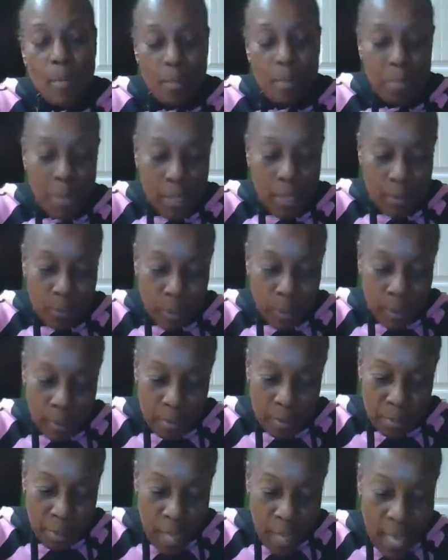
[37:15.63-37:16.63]
But with
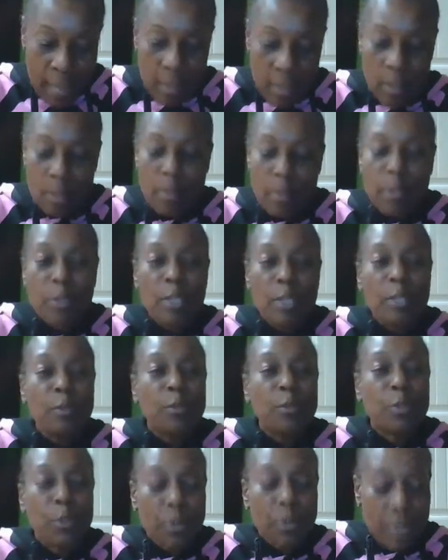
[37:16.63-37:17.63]
the black community, you
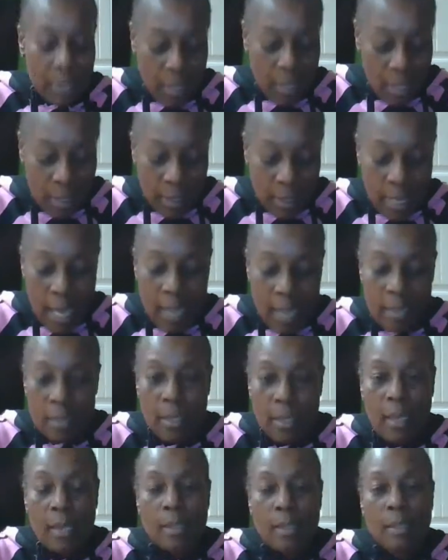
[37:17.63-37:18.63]
do see a lot of
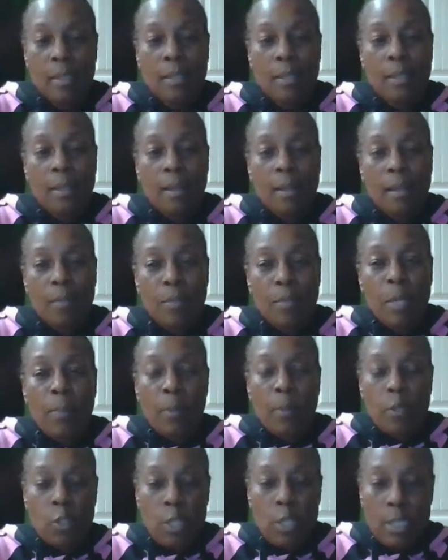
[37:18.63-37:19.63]
that.
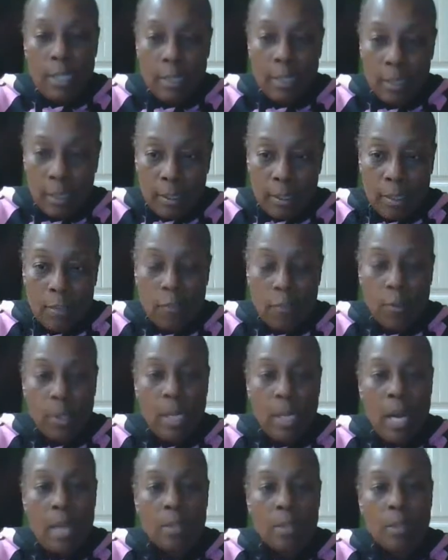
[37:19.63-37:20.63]
People just looking for
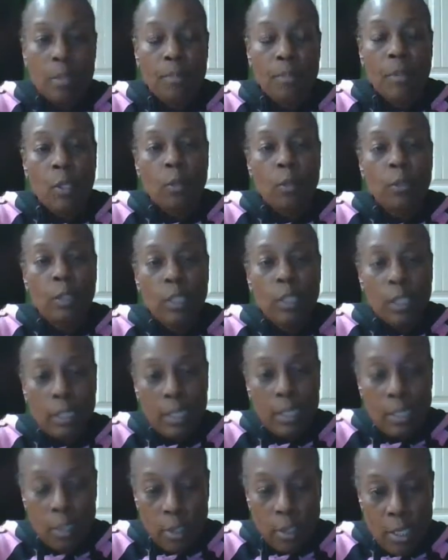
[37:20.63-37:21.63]
gossip.
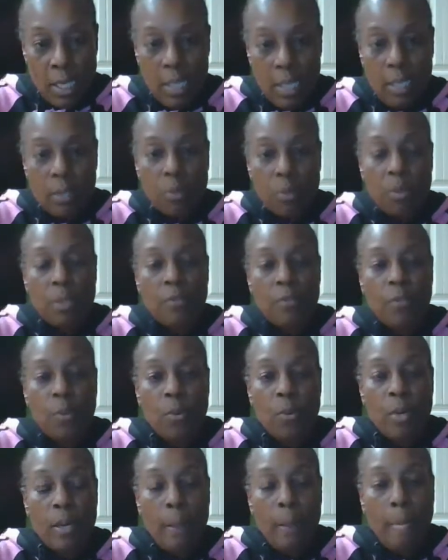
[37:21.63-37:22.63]
They're hungry
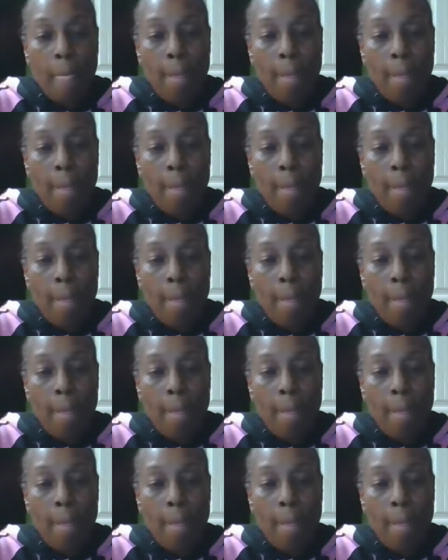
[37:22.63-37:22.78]
for it.